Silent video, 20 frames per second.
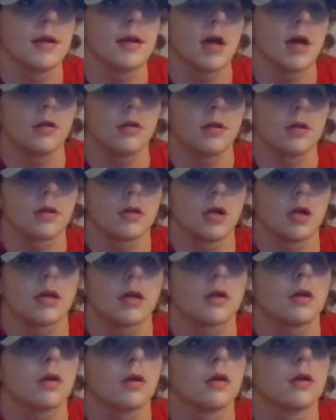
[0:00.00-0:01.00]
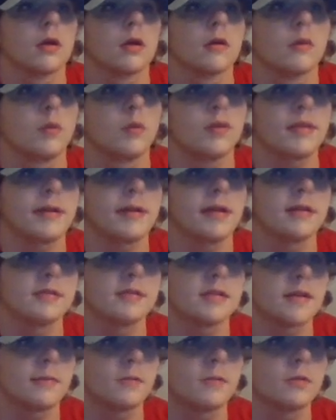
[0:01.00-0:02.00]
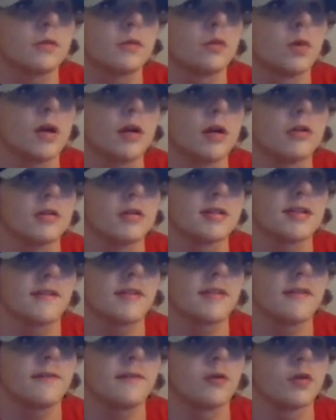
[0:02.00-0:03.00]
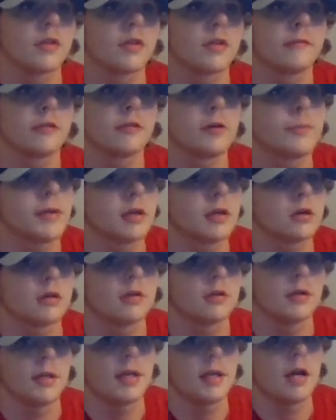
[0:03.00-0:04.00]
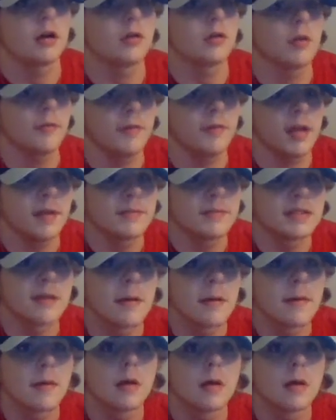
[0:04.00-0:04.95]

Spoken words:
Now on the clock with the 174th overall pick are the Calgary Flames.